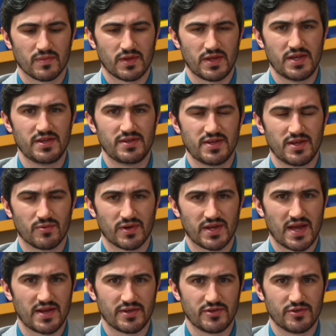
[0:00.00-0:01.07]
he did what
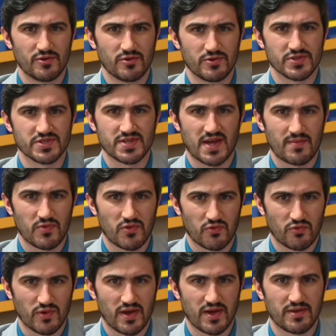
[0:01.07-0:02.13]
he had to do to stop the
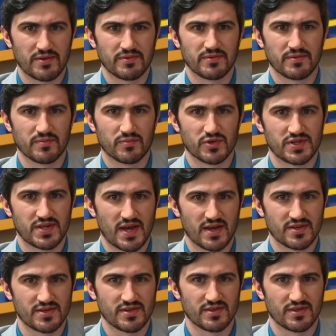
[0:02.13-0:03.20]
threat,
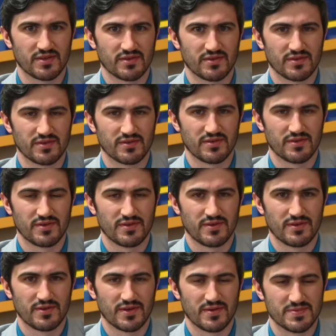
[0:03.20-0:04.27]
protect
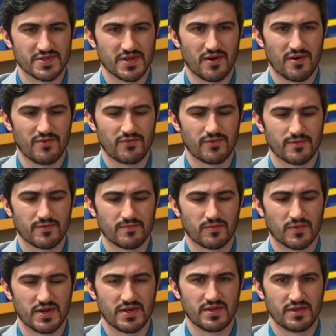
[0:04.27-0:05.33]
himself
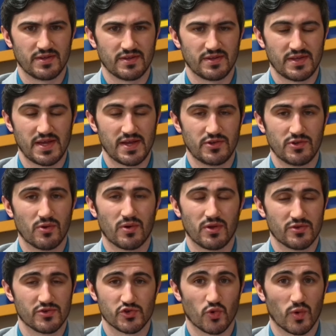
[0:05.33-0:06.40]
when he had no
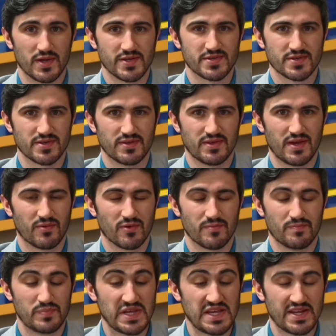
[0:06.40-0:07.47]
other choice. And they were
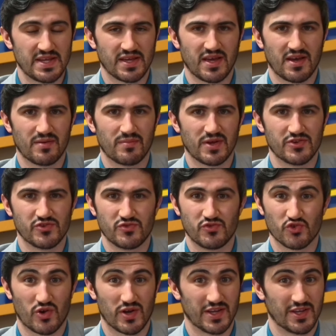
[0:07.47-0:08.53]
beating him and
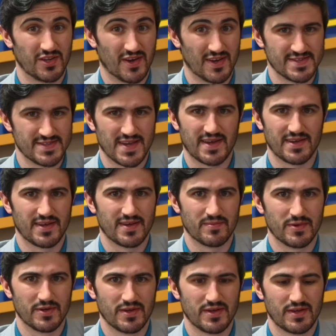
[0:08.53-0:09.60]
drawing guns on
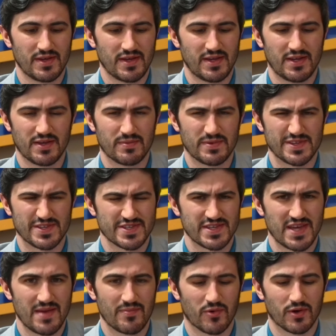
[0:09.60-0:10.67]
him, hitting him with a
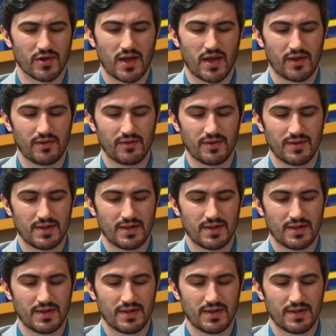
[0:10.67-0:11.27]
skateboard. I